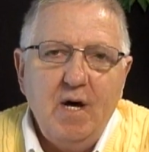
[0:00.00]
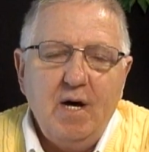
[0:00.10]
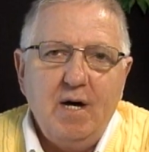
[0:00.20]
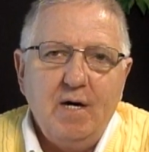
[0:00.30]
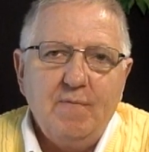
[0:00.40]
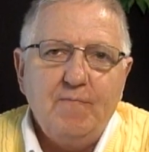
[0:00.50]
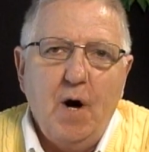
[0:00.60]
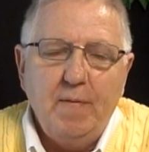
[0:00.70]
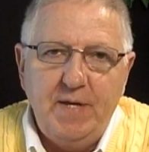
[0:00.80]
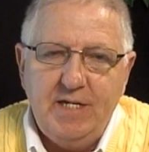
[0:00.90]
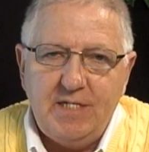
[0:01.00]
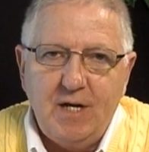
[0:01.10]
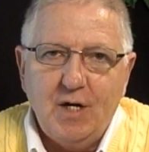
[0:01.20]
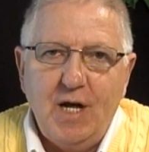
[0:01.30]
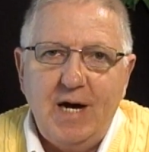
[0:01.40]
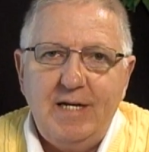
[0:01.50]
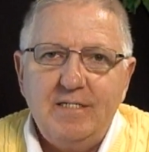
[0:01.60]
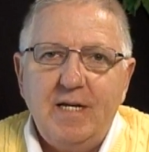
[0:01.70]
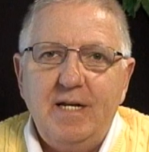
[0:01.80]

on these airlines,